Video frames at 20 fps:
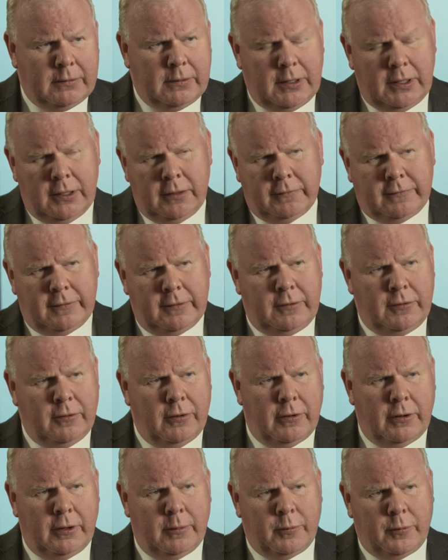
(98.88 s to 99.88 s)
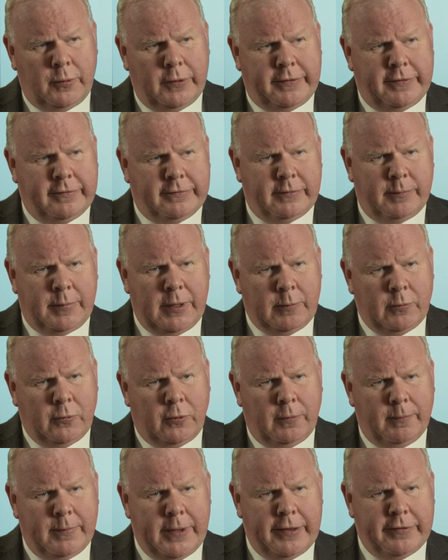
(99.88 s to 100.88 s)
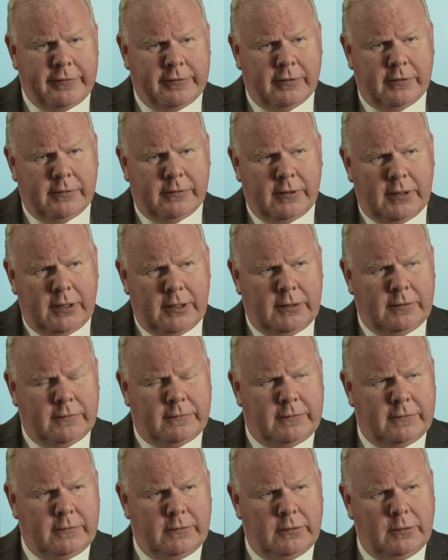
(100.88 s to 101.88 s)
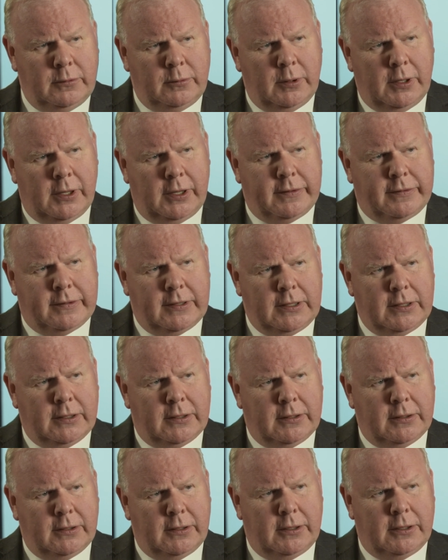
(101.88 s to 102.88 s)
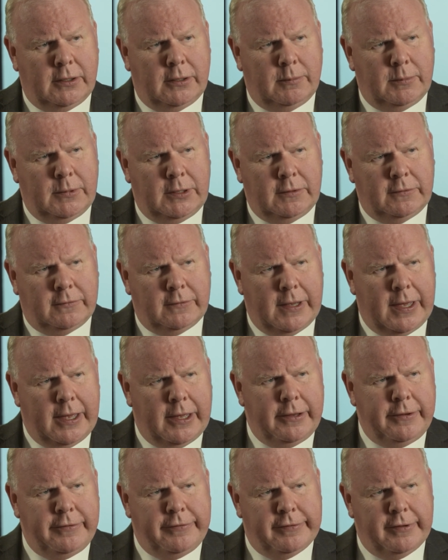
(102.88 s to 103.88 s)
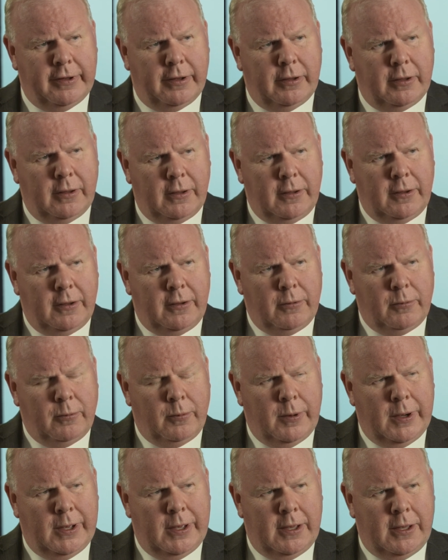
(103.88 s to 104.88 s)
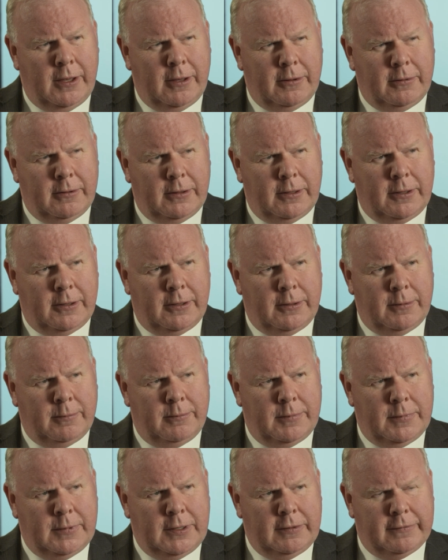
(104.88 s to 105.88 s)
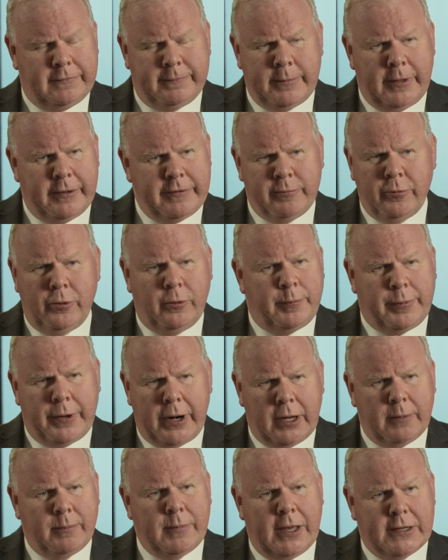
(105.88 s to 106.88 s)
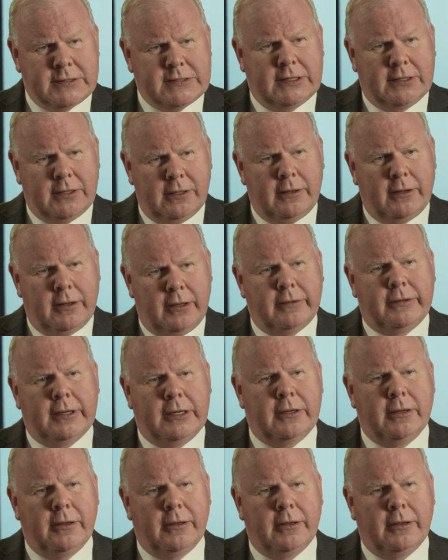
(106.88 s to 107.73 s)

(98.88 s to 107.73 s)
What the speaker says: into Europe, which is a bit more measured, into, I think, into Asia, where it's much more pragmatic and I think